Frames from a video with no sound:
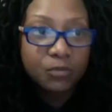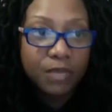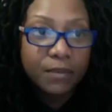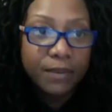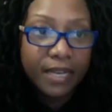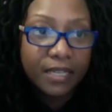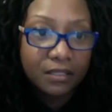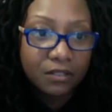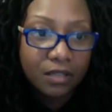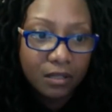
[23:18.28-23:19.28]
mean by,
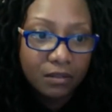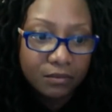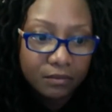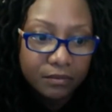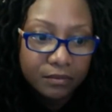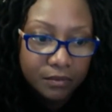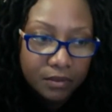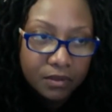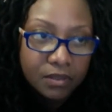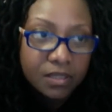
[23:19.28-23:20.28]
you know,
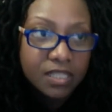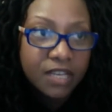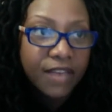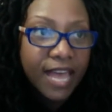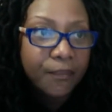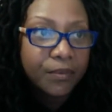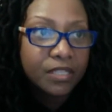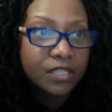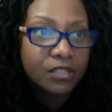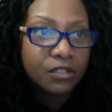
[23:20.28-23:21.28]
stuff happening
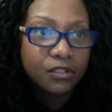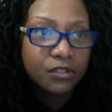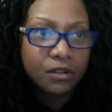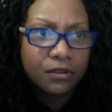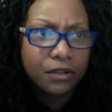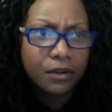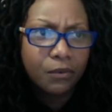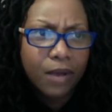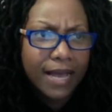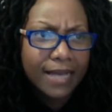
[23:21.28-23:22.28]
to you, you don't know
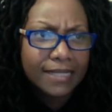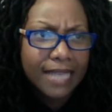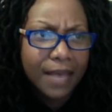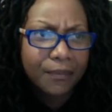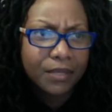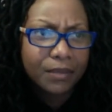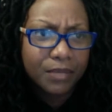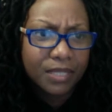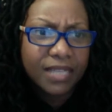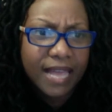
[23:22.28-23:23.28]
why it's happening,
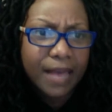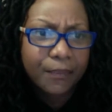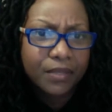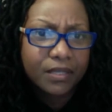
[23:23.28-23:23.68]
but it happened.